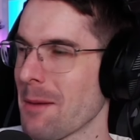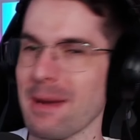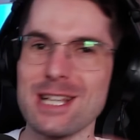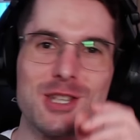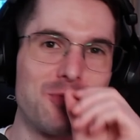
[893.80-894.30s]

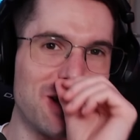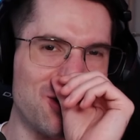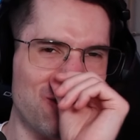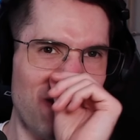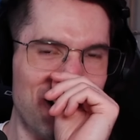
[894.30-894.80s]
My
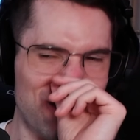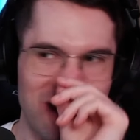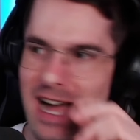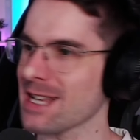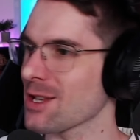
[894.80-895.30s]
Switch crashed,
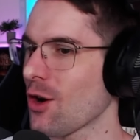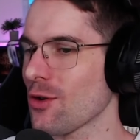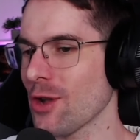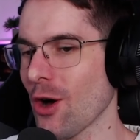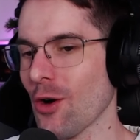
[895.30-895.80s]
guys. Oh
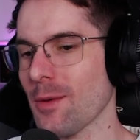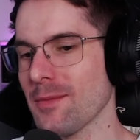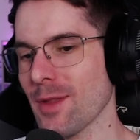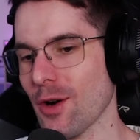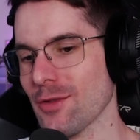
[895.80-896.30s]
no,
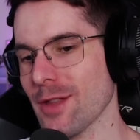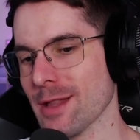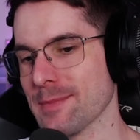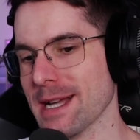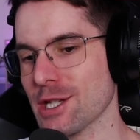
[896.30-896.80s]
no, not my